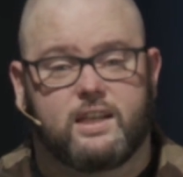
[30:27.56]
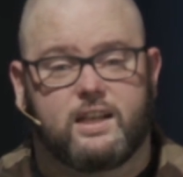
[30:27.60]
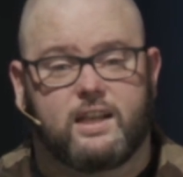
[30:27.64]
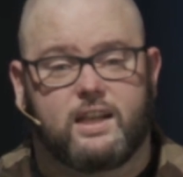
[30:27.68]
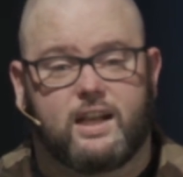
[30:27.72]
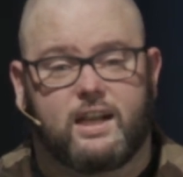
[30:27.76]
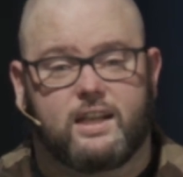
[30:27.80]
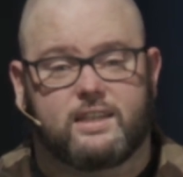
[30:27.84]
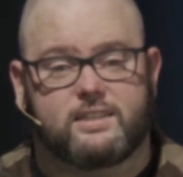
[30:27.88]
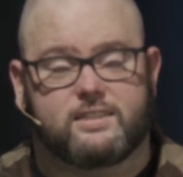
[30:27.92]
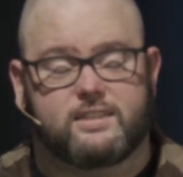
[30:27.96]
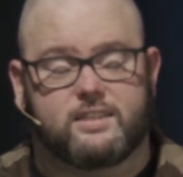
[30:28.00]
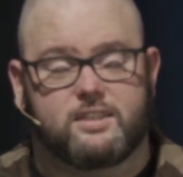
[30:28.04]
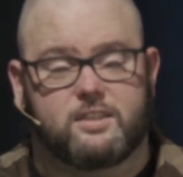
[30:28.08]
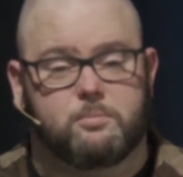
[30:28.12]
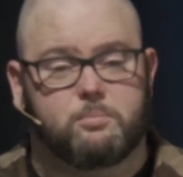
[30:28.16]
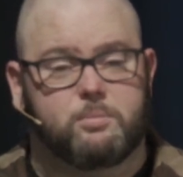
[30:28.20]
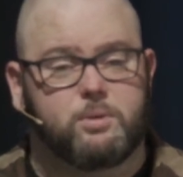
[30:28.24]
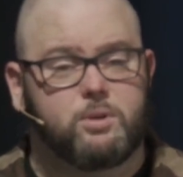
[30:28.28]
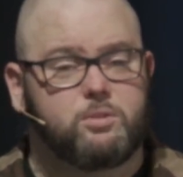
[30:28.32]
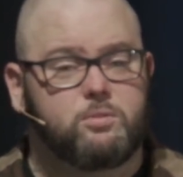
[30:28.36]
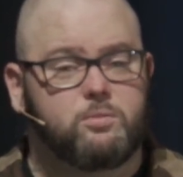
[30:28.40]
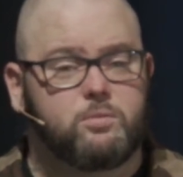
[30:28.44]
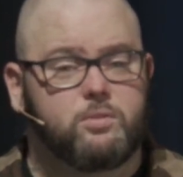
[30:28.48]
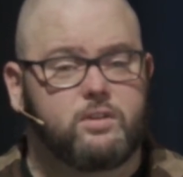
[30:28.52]
I said, The
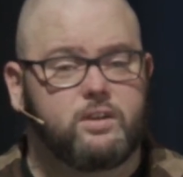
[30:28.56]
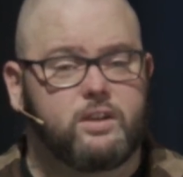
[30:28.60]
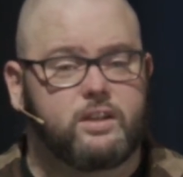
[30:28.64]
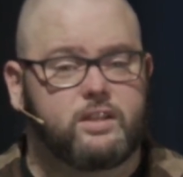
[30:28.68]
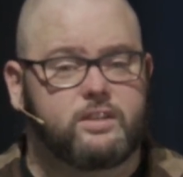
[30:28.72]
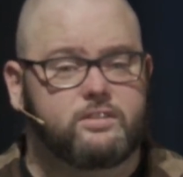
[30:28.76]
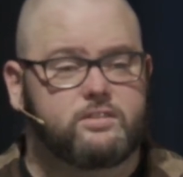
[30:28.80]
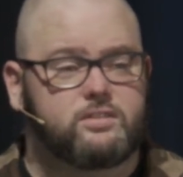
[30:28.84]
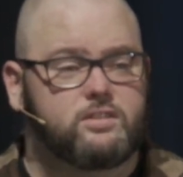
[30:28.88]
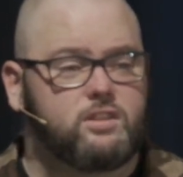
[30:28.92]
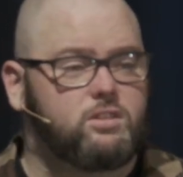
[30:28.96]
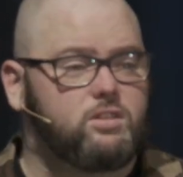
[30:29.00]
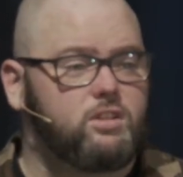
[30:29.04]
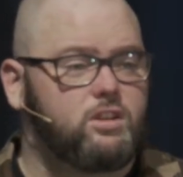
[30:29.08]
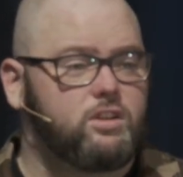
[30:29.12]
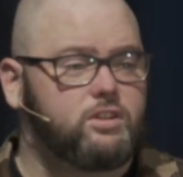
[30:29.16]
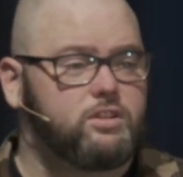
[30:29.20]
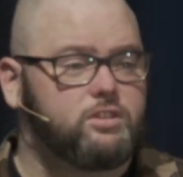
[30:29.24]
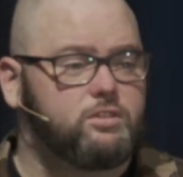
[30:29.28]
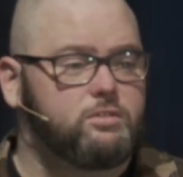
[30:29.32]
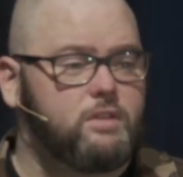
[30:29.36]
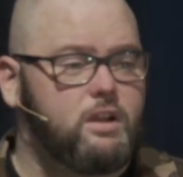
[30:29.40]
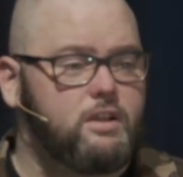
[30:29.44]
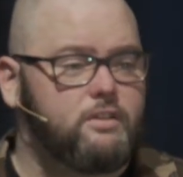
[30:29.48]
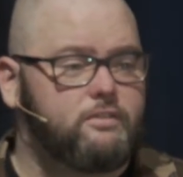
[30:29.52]
building we're in is no longer
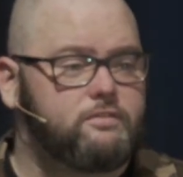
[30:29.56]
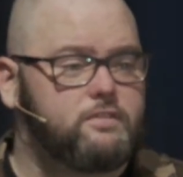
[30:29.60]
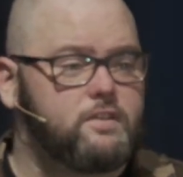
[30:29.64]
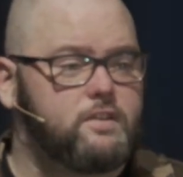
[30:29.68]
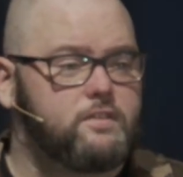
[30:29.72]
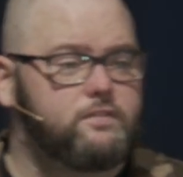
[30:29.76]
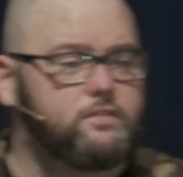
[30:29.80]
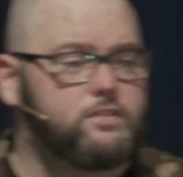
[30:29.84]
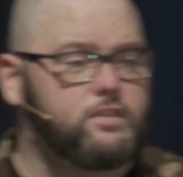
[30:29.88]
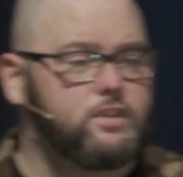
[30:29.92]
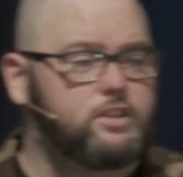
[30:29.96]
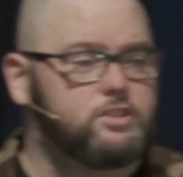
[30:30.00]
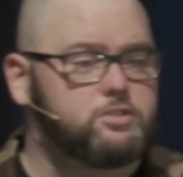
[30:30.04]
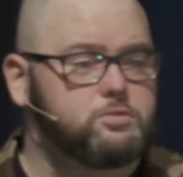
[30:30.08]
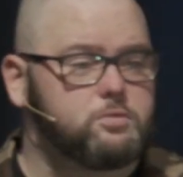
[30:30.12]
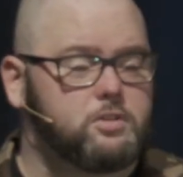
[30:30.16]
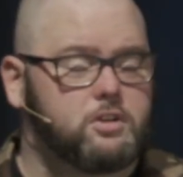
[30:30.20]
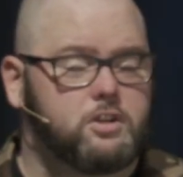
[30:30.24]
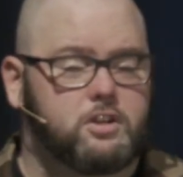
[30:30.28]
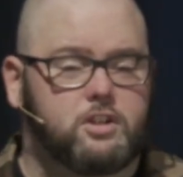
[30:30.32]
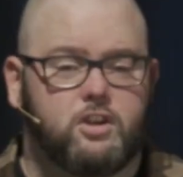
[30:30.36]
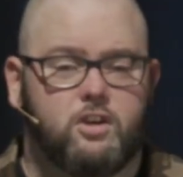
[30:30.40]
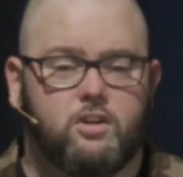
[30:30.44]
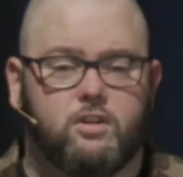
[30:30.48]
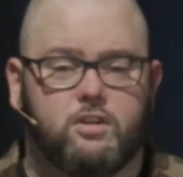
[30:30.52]
the right fit for us. We're
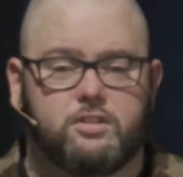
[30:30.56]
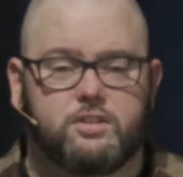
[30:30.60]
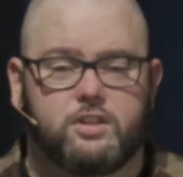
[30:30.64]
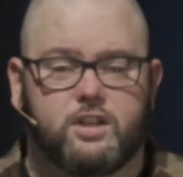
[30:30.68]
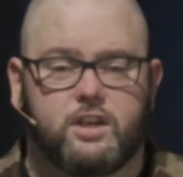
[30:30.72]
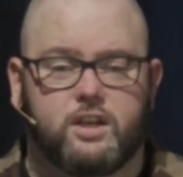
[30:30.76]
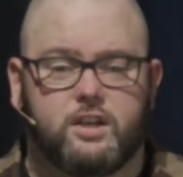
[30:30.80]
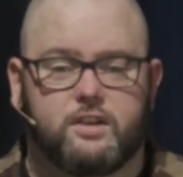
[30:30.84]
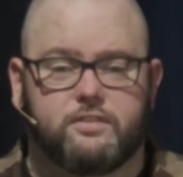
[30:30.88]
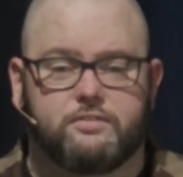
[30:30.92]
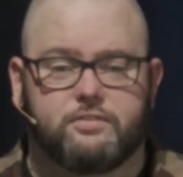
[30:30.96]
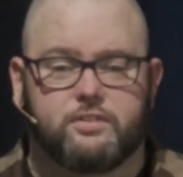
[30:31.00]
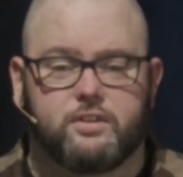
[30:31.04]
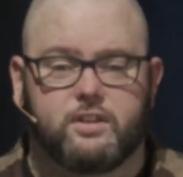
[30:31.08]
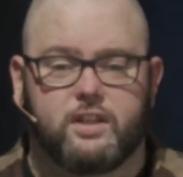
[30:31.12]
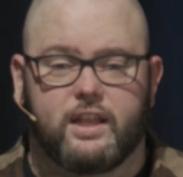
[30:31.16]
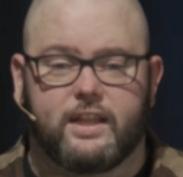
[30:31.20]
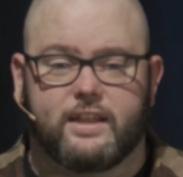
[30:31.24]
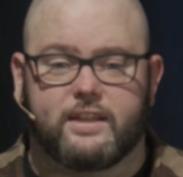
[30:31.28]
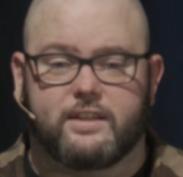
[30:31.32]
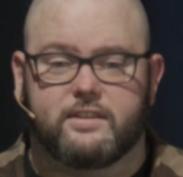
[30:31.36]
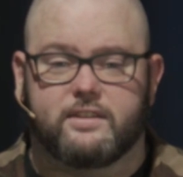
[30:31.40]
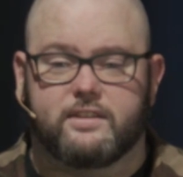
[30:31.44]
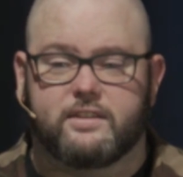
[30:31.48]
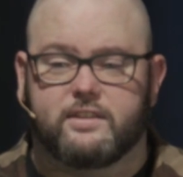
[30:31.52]
going to go on the hunt for land.